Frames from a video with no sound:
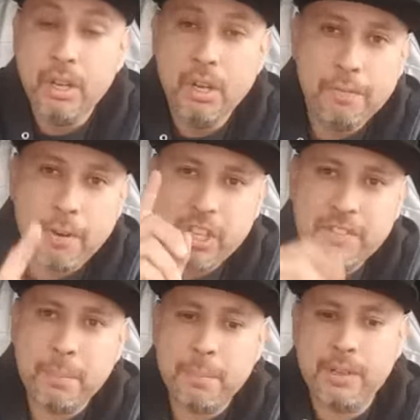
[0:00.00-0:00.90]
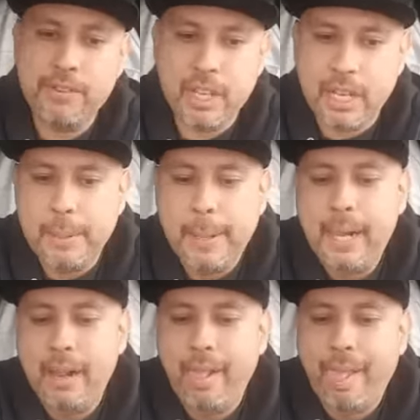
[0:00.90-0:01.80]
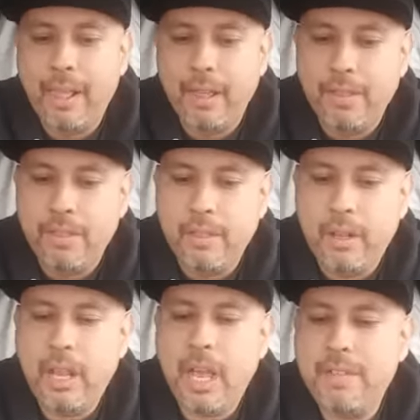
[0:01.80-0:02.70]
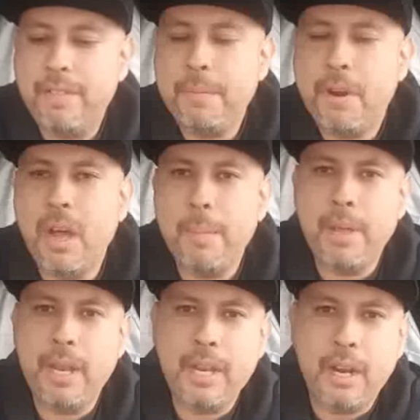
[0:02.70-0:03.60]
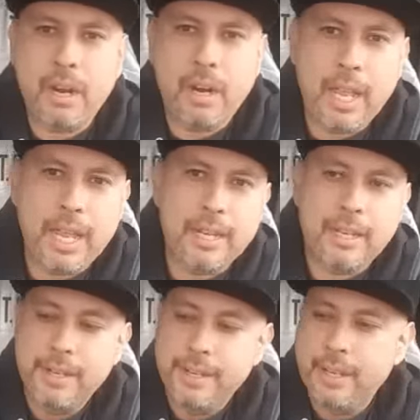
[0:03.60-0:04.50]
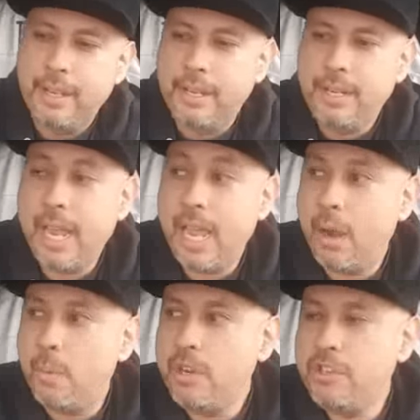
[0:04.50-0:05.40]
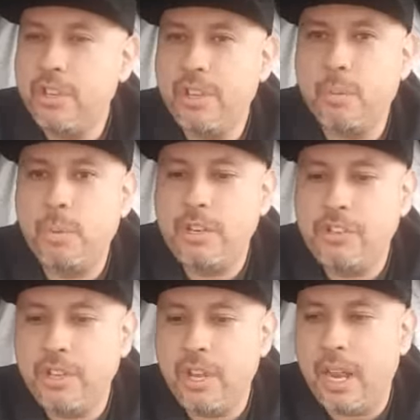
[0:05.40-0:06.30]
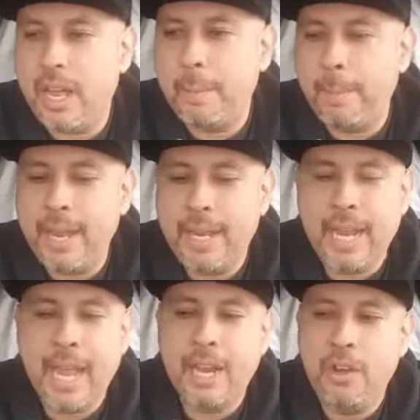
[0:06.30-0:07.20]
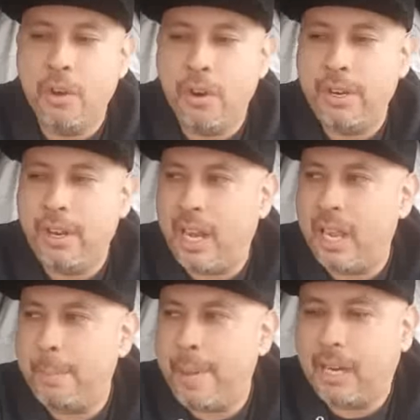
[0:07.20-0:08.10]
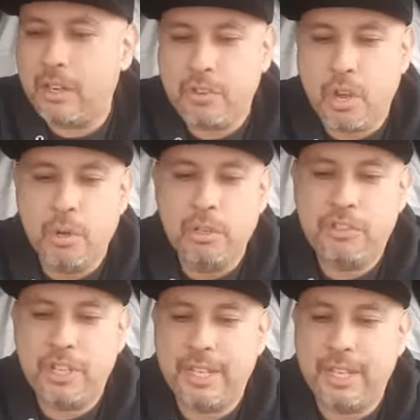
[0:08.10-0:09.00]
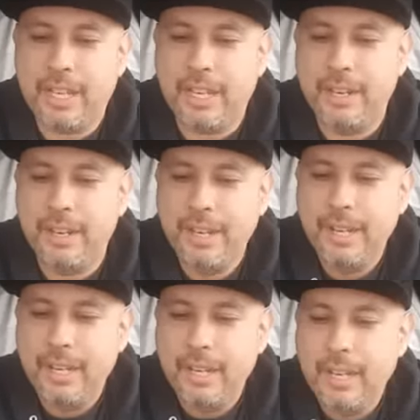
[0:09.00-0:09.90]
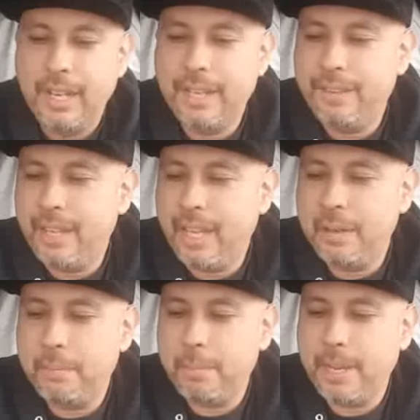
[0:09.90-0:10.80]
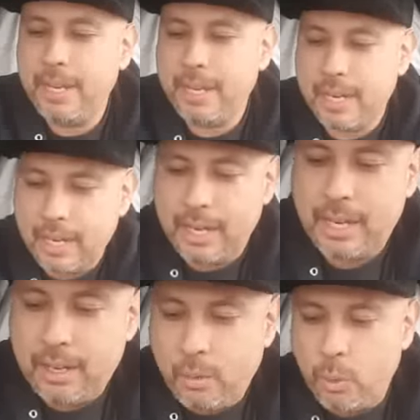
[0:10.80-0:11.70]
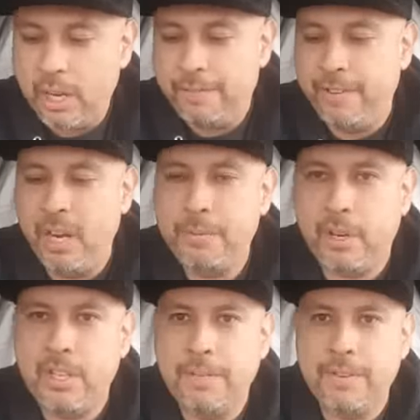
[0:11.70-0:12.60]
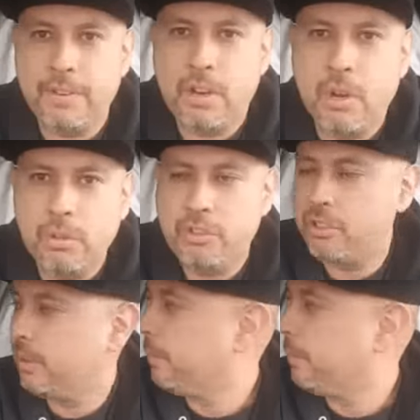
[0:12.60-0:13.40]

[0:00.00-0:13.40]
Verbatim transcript: First of all, I'm gonna say a lot of them commenting are like, "Yeah, we should we should uh, make Ken Norton the linebackers coach, and then and then make uh, Wade Phillips our defensive coach."